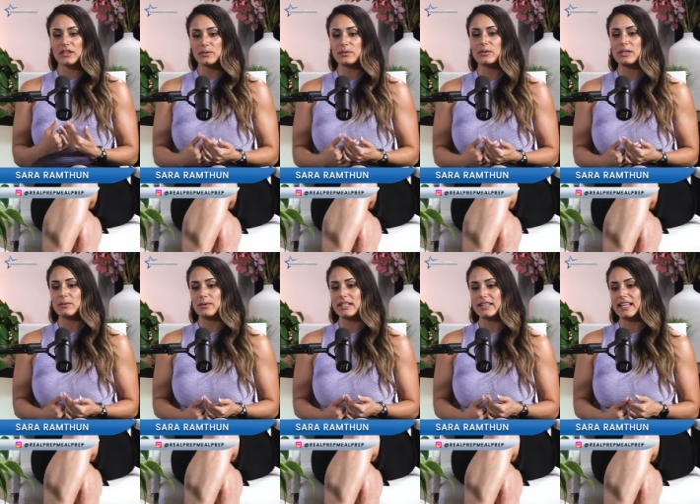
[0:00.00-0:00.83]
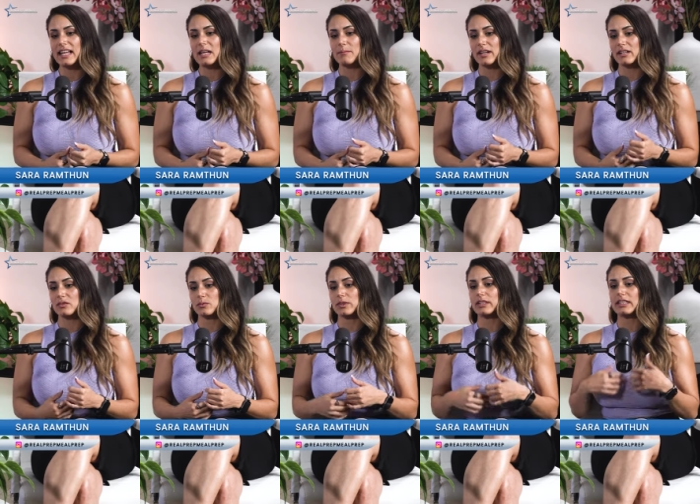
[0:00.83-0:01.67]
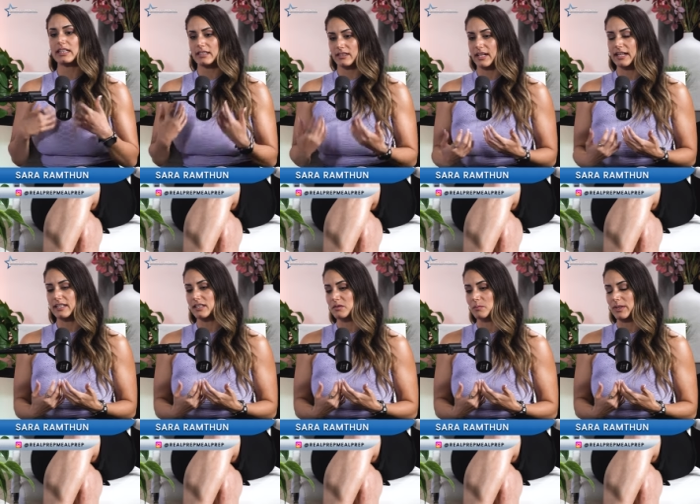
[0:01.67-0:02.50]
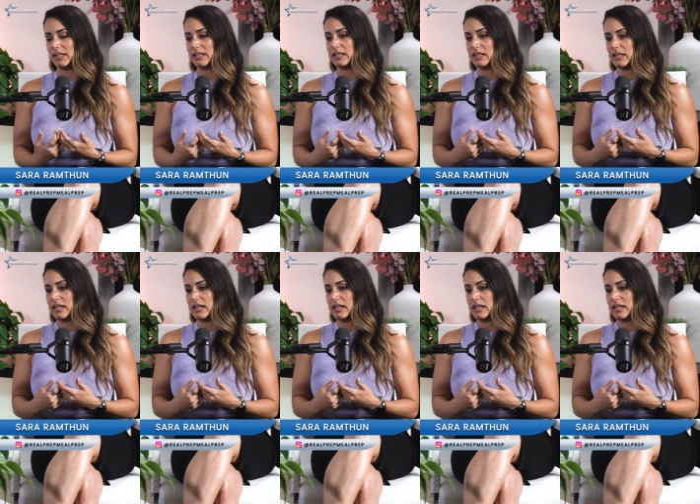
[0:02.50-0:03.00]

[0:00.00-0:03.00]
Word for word: through it with them has really enlightened me.